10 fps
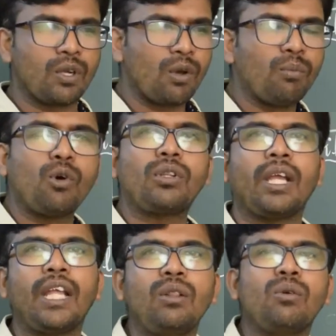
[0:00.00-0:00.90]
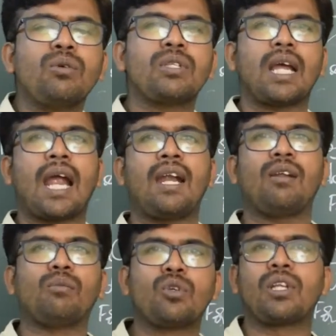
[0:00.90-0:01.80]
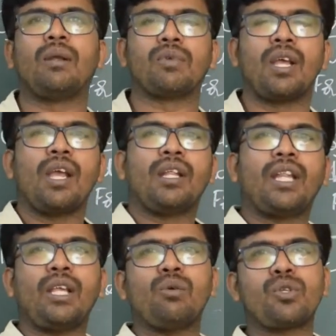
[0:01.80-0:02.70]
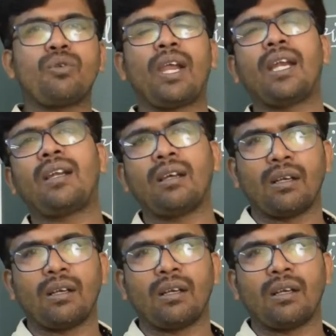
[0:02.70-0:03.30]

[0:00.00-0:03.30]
both Hindus and Muslims, they used to get